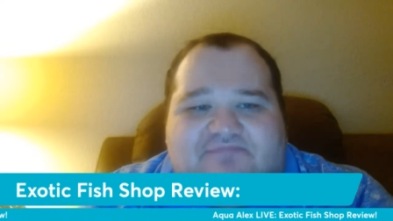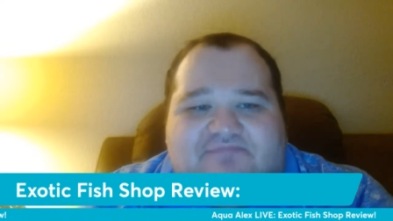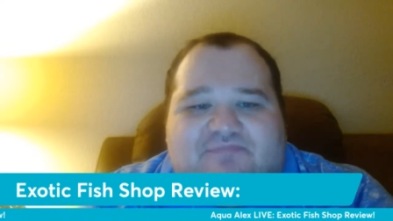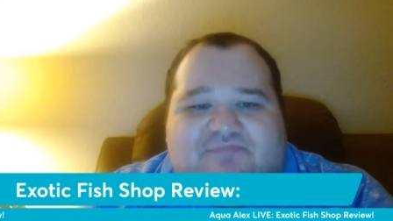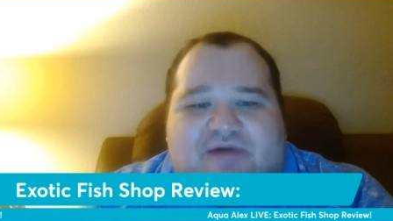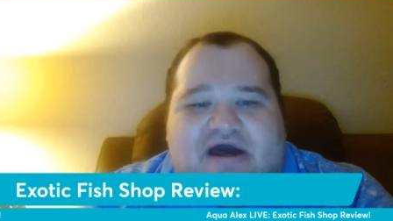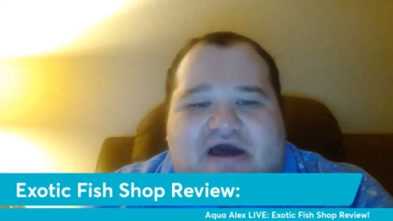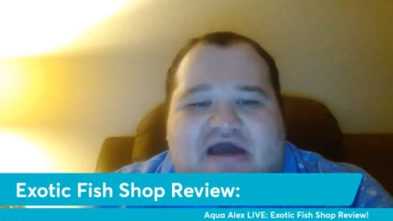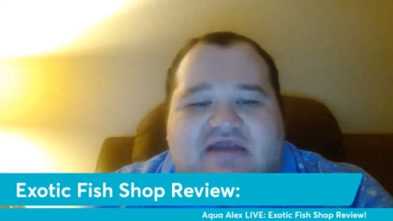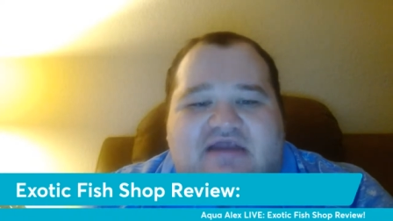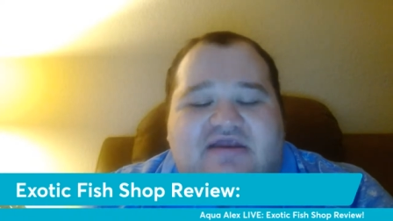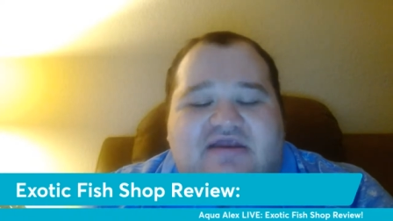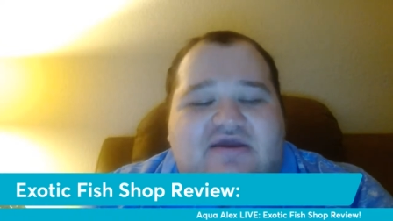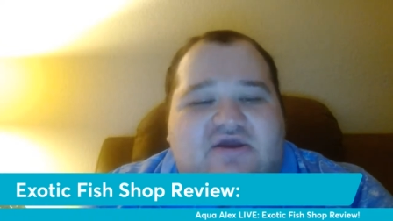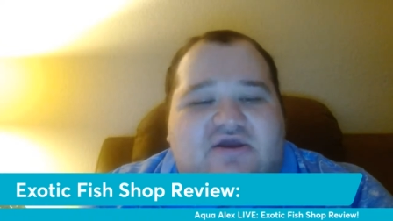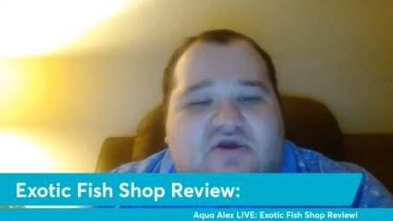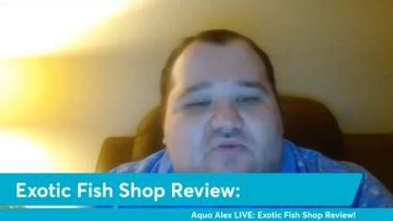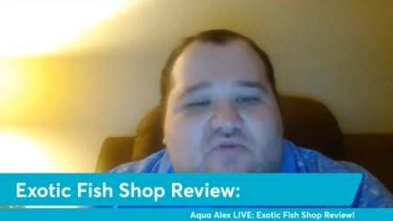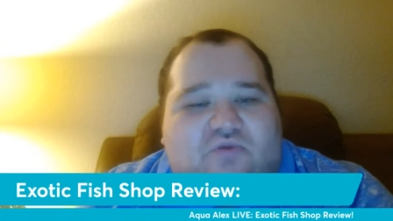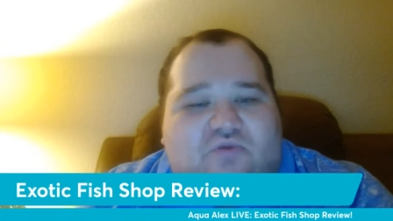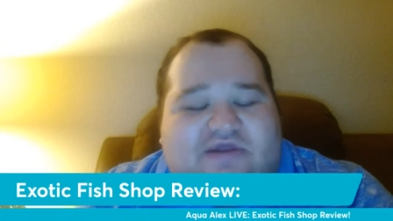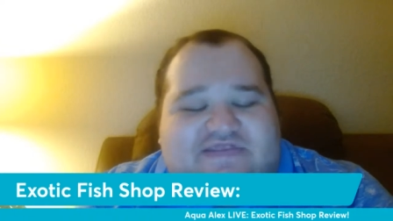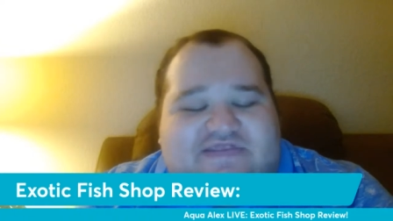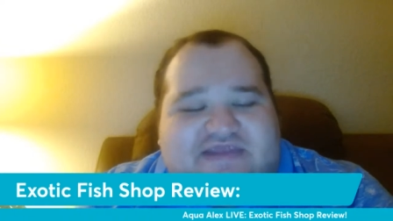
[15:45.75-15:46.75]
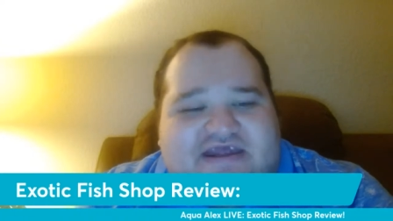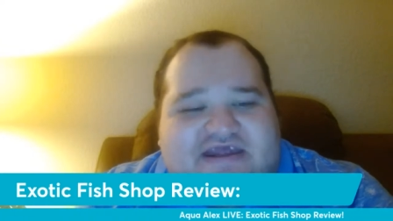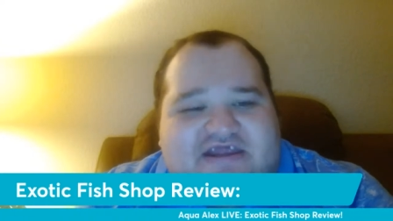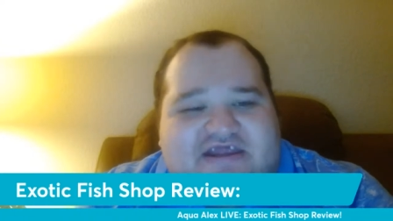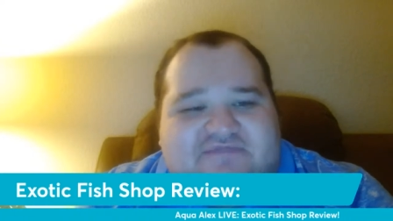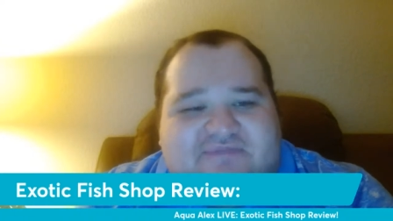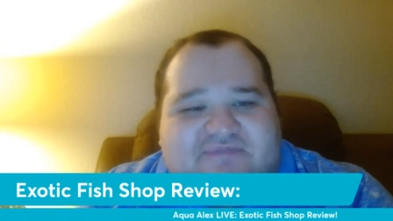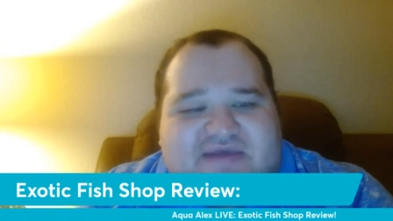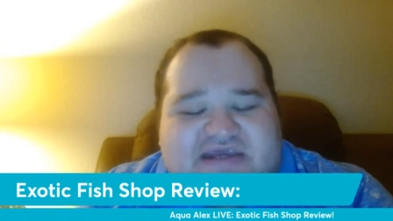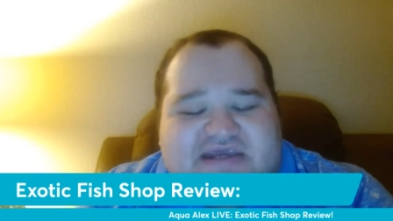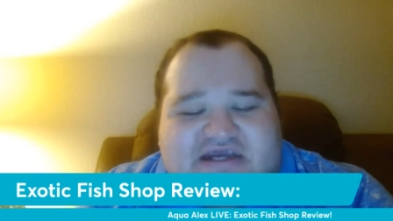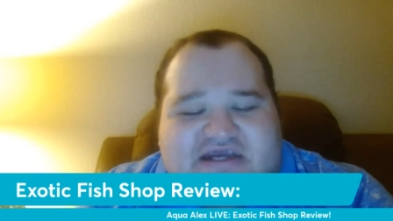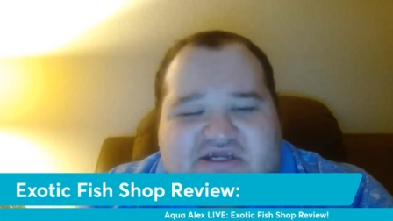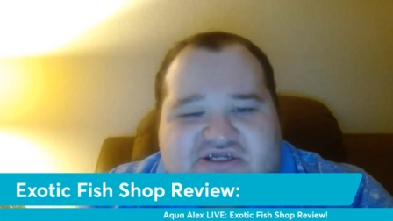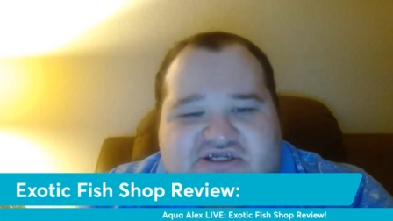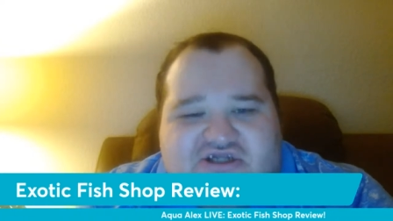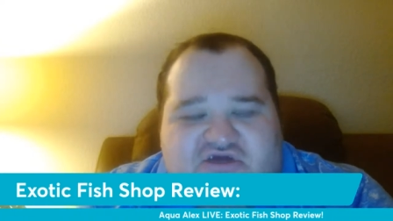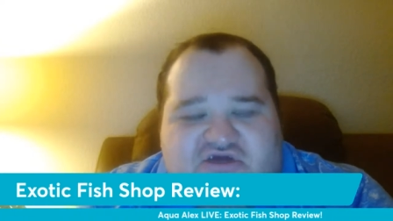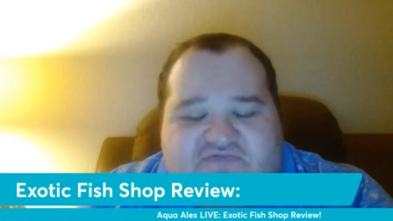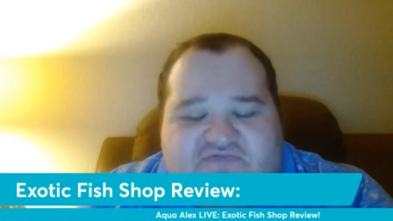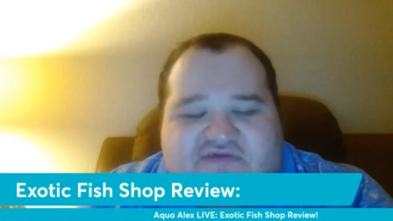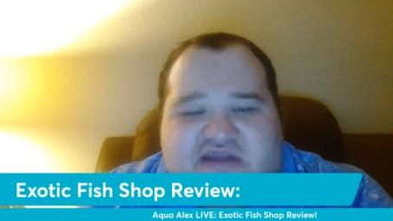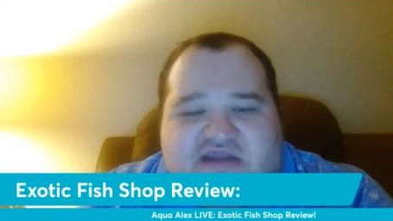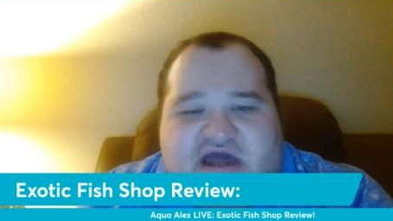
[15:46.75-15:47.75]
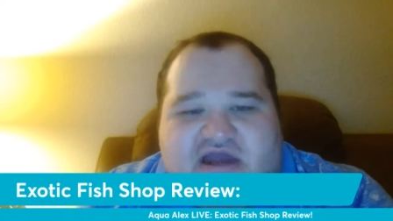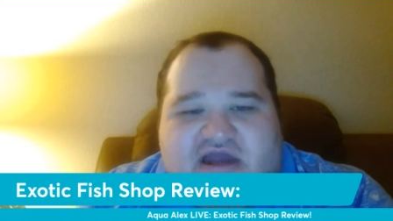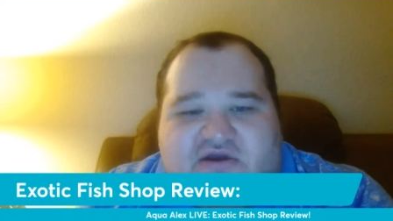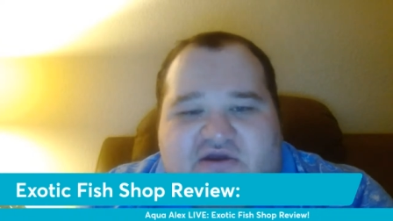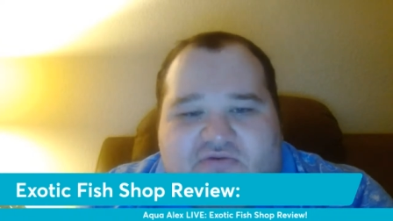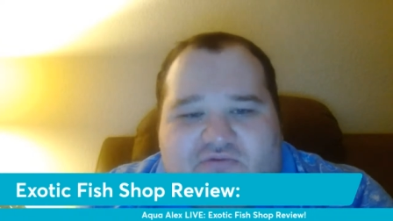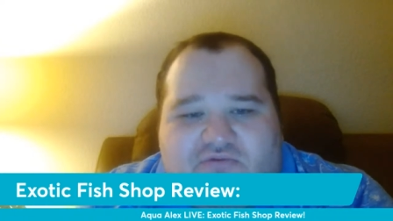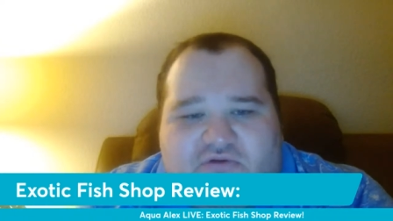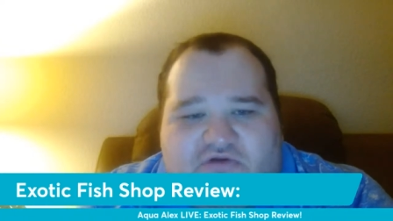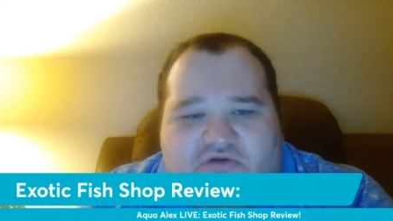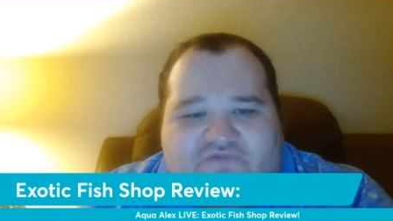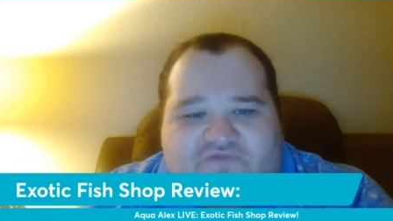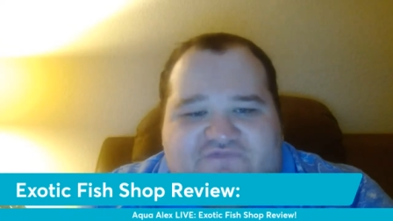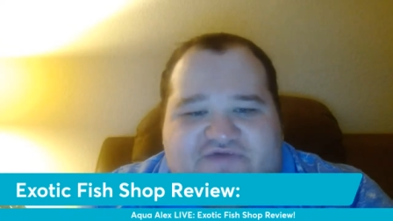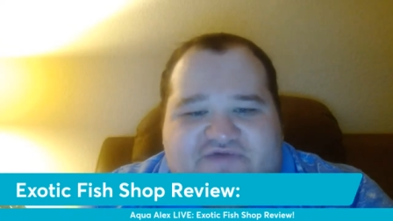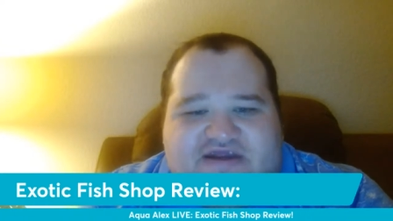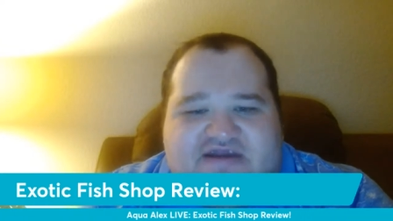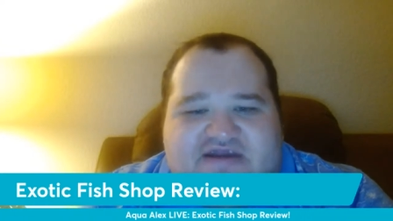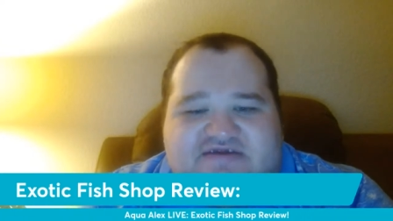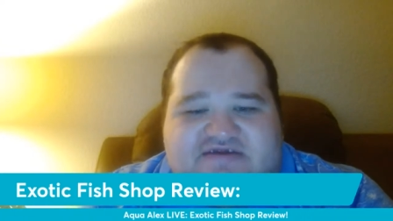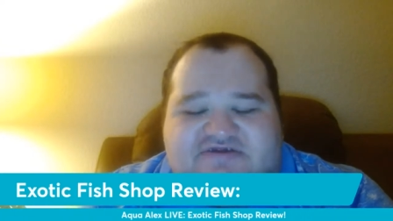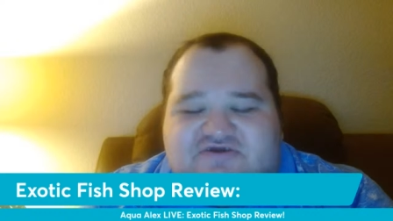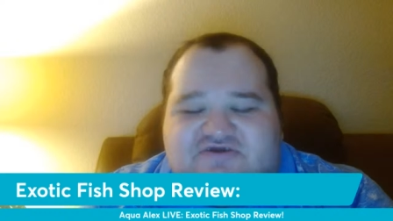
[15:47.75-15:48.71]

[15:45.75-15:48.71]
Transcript: But with these being juvenile wolffish,